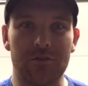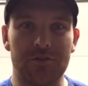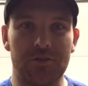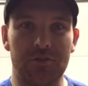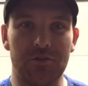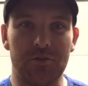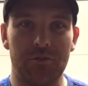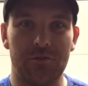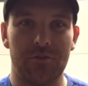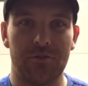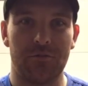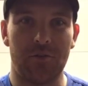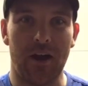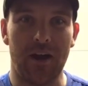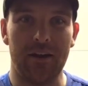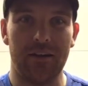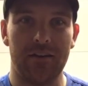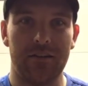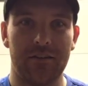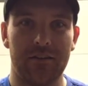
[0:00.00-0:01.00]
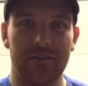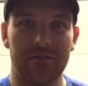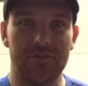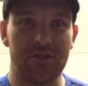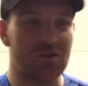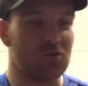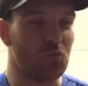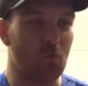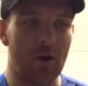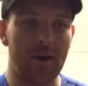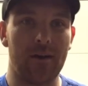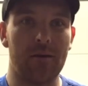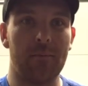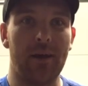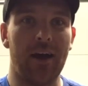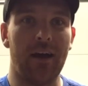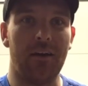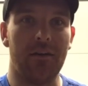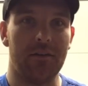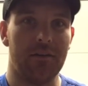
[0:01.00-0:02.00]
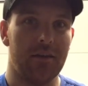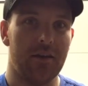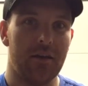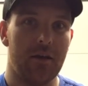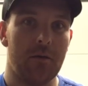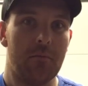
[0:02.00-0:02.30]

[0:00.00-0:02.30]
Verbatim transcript: or two, right? Just wear them out.